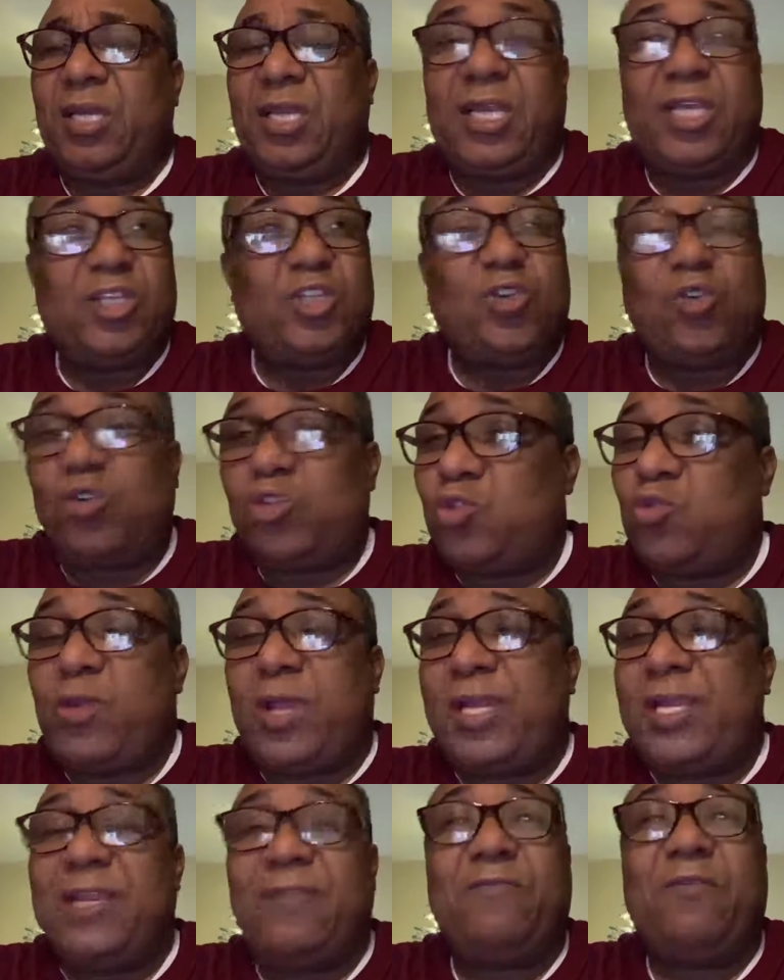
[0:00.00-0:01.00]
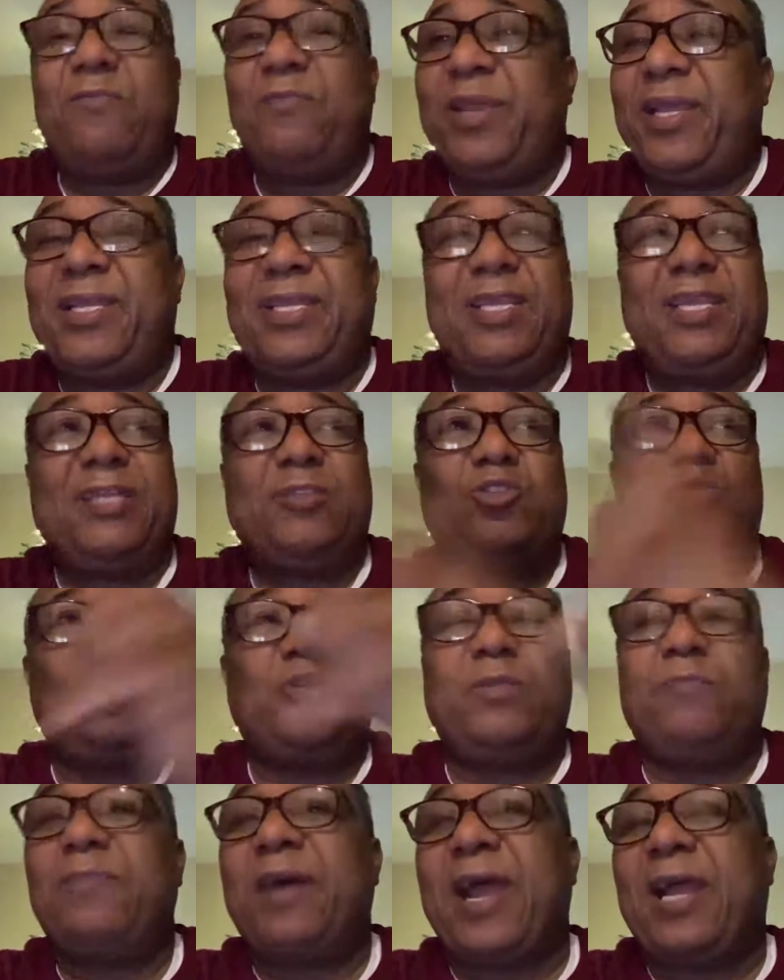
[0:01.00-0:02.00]
And George Weah never met him and
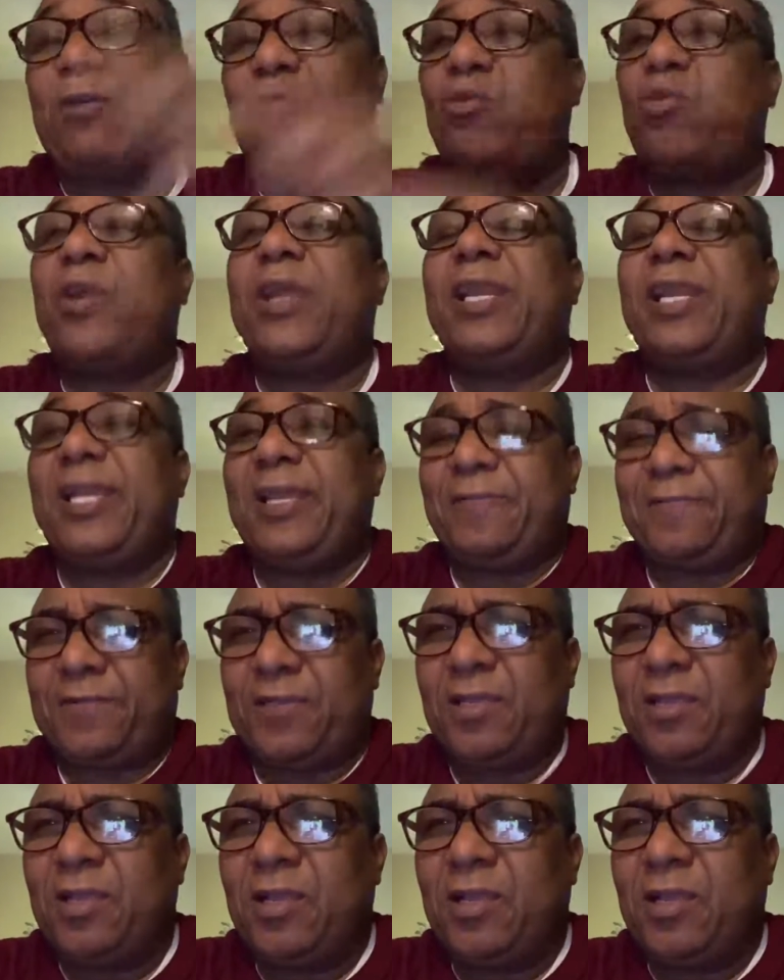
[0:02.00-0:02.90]
took the back row and left.